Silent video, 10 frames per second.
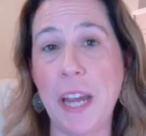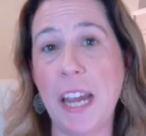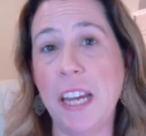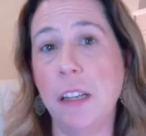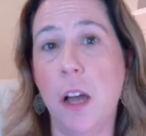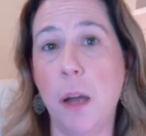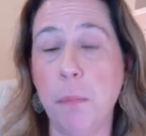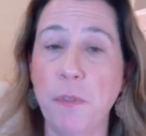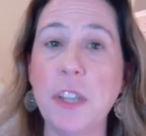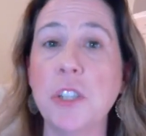create
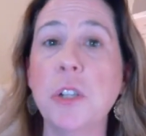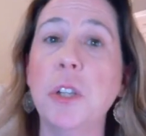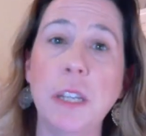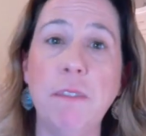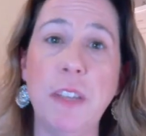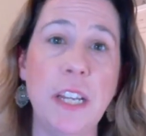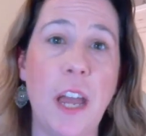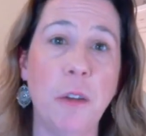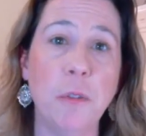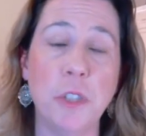professional looking
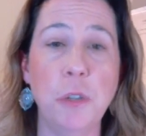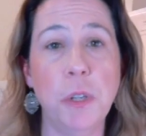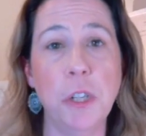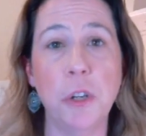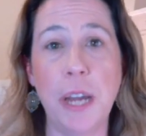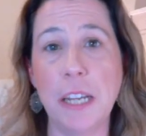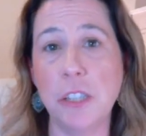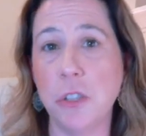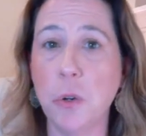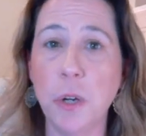videos. You can create
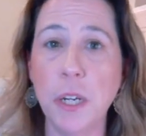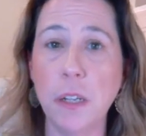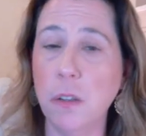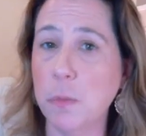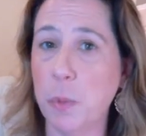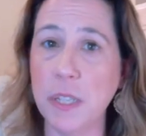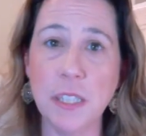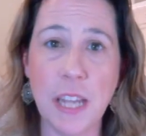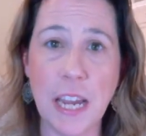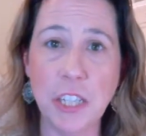tutorials,
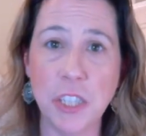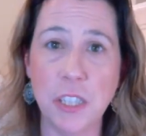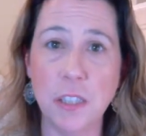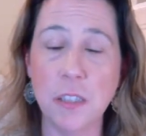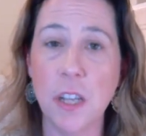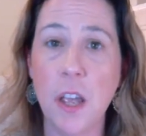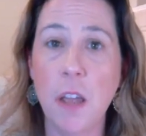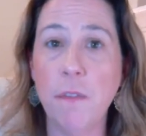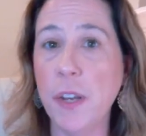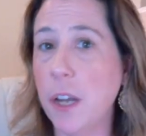presentations,
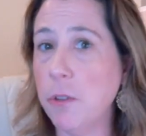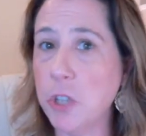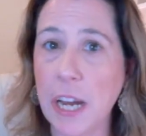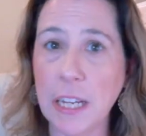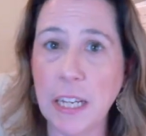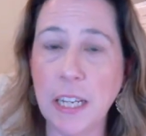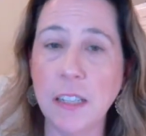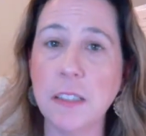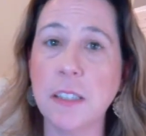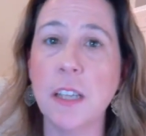video
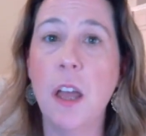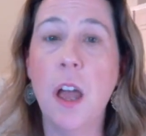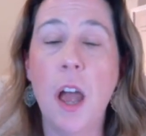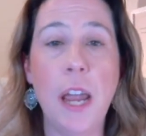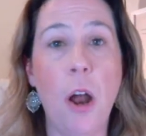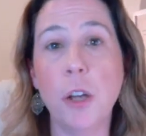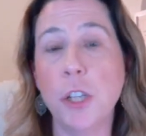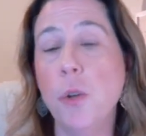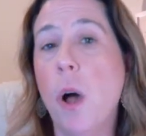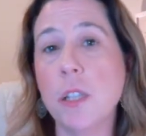trainings.
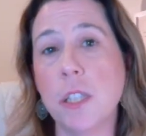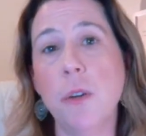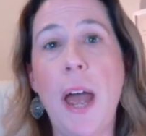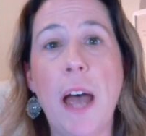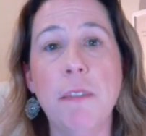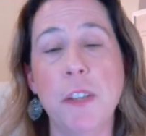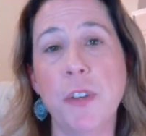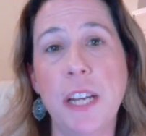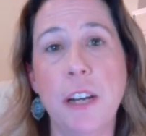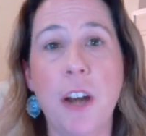You also have
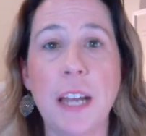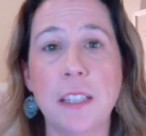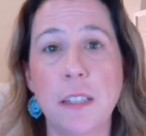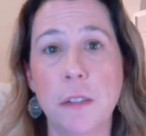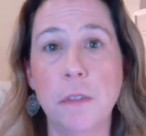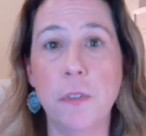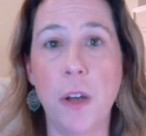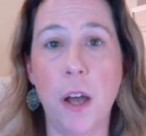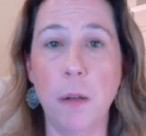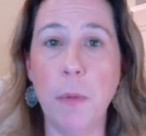different interactive
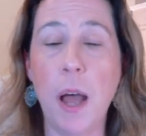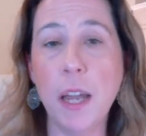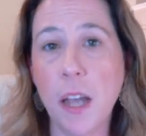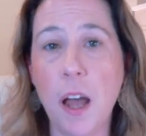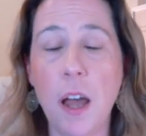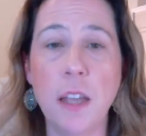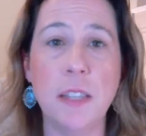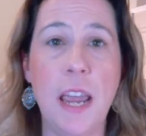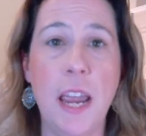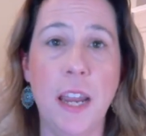icons
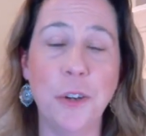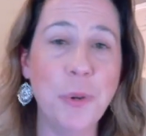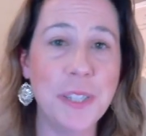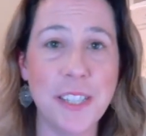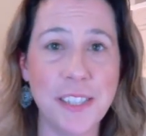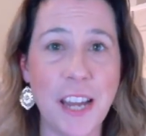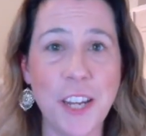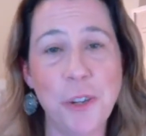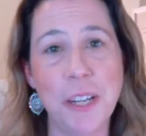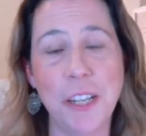and quizzes that
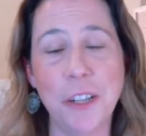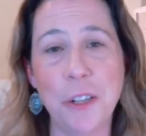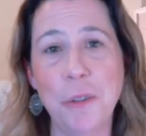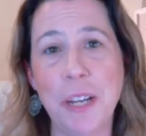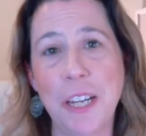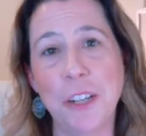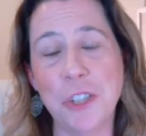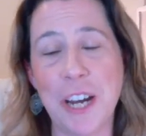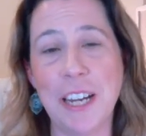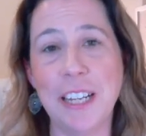you can include in your
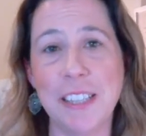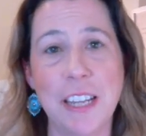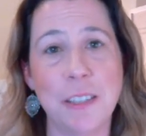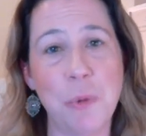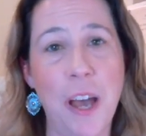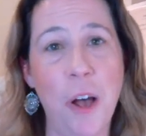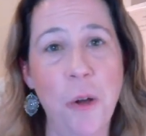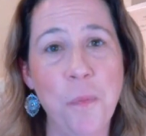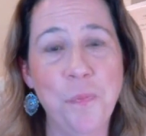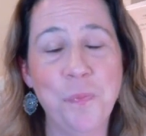trainings as
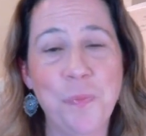well.